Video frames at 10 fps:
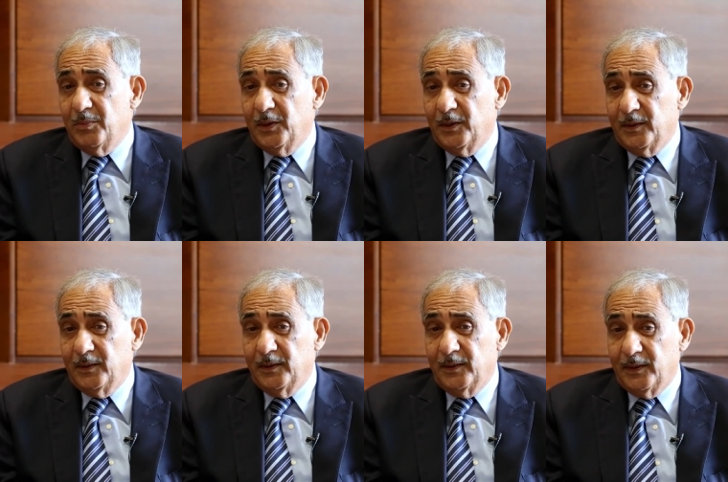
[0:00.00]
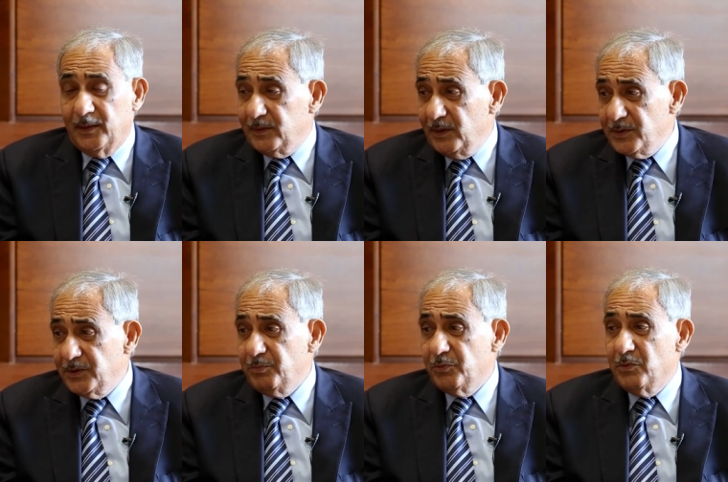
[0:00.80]
uh, a
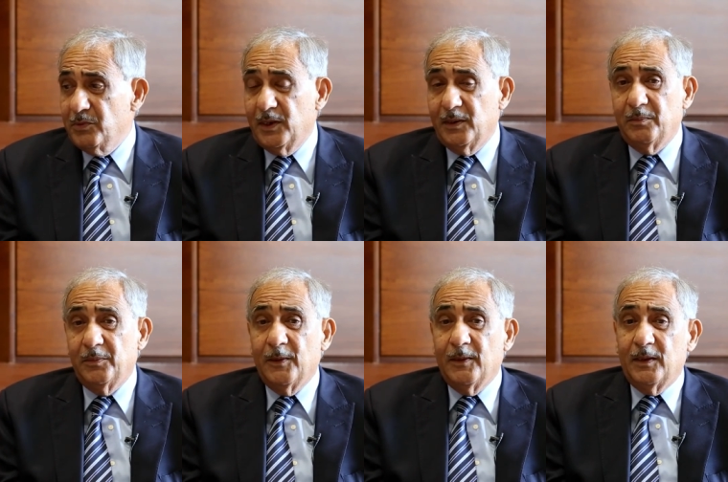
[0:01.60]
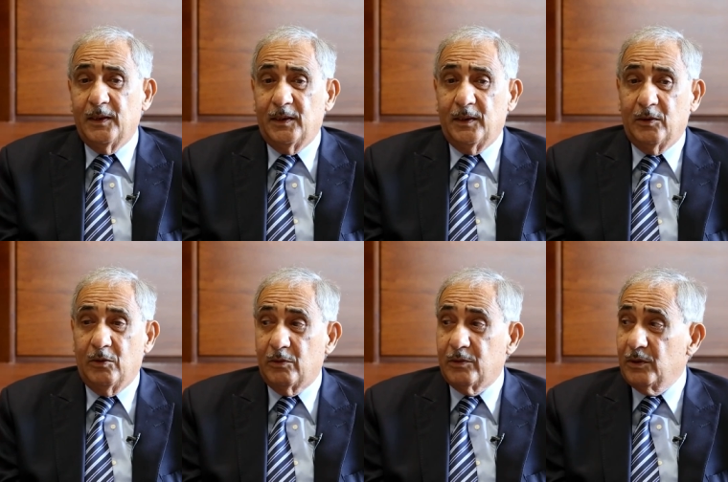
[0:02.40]
residency program, uh,
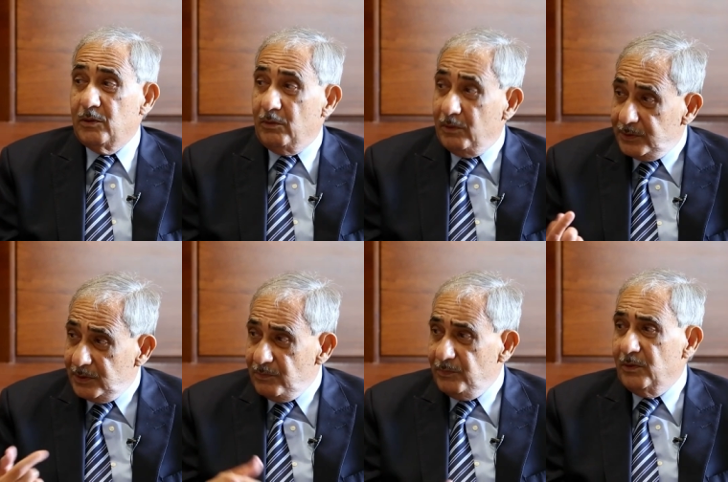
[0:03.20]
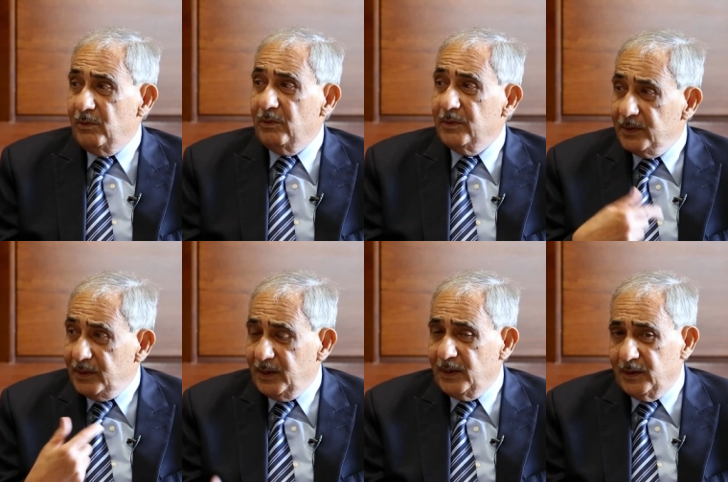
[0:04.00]
got the college involved,
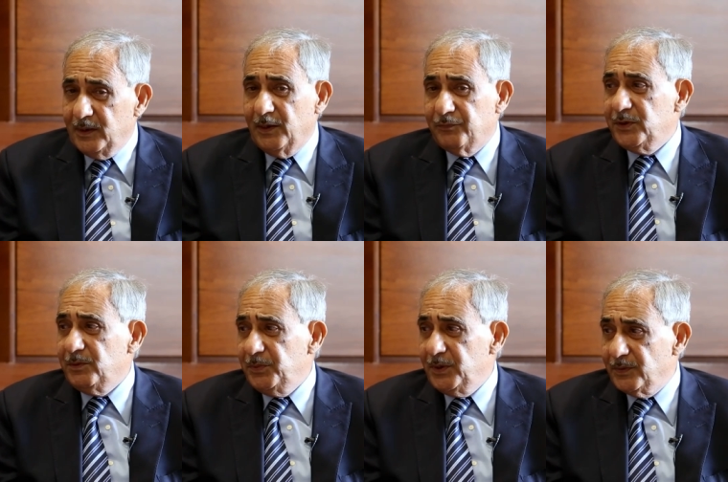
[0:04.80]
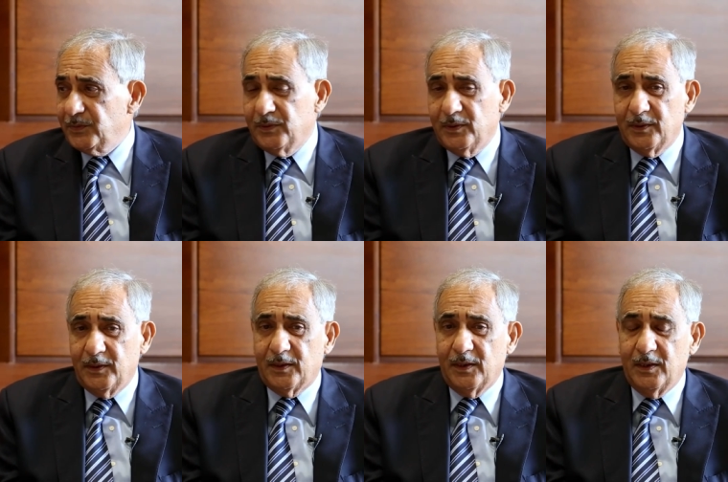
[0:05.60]
had the FCPS
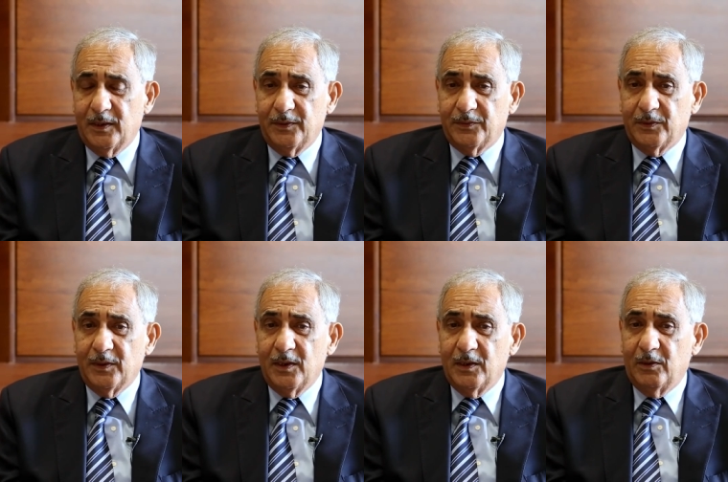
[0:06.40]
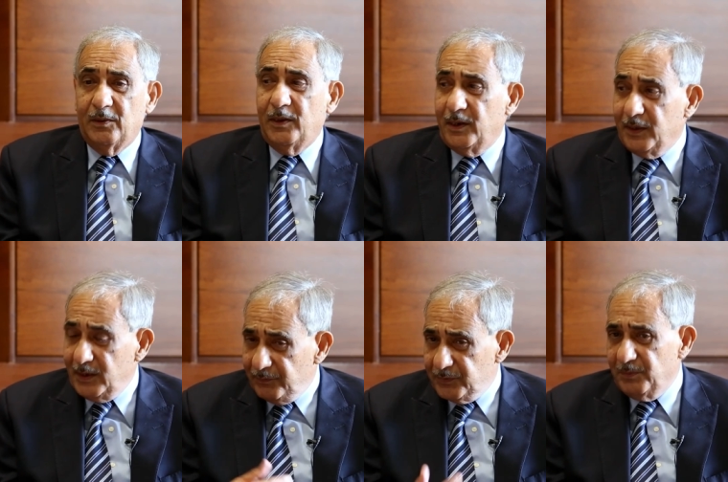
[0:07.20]
recognized uh, at the
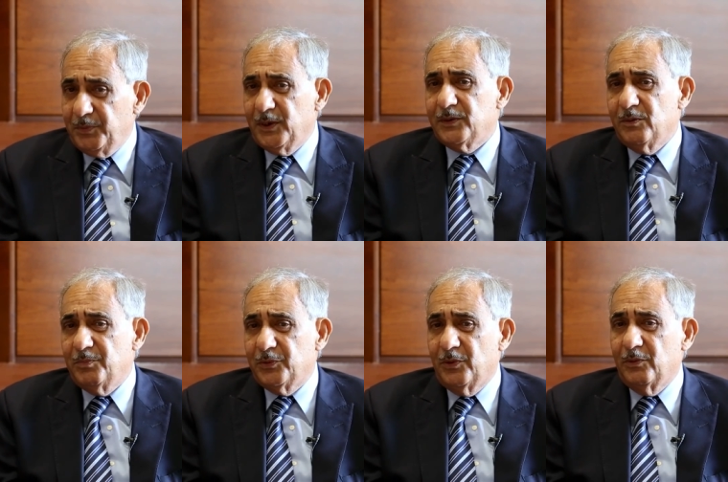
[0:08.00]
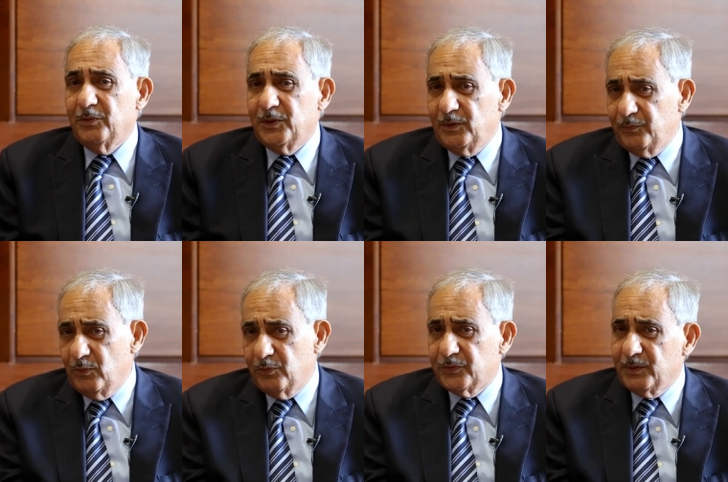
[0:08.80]
FCPS in pathology,
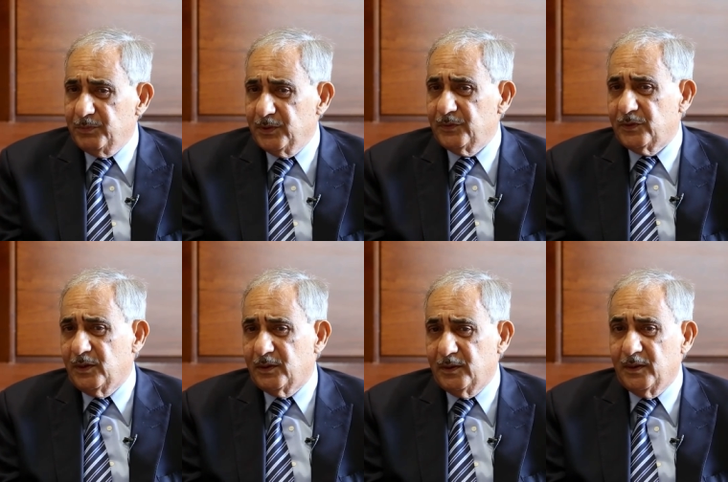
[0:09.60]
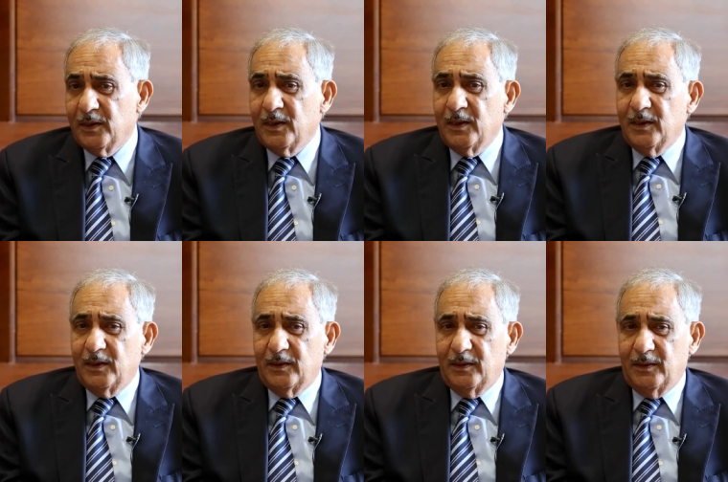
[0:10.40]
four subjects started.
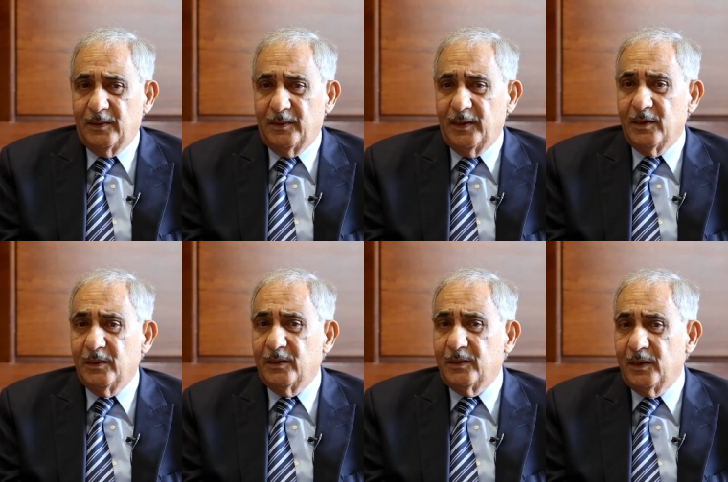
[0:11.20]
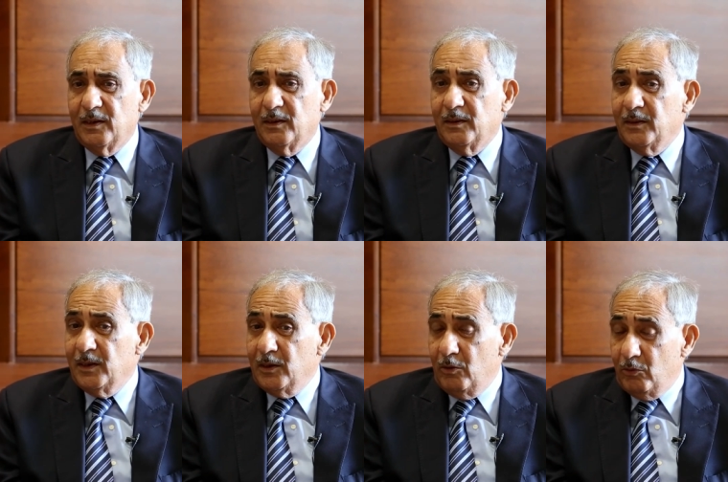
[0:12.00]
Uh, and then
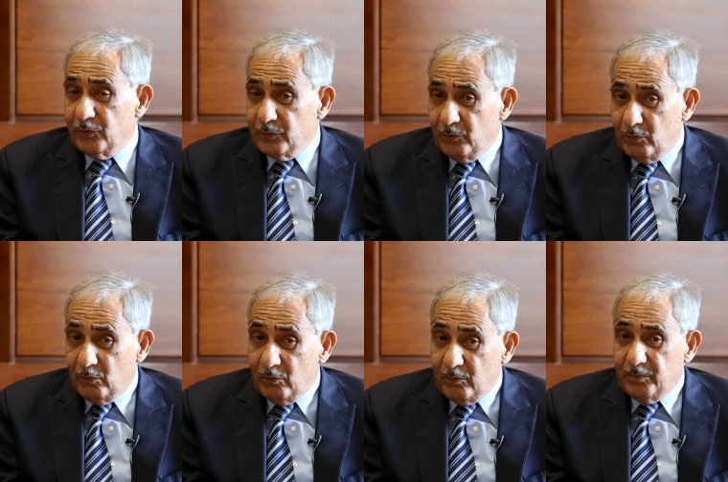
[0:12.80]
also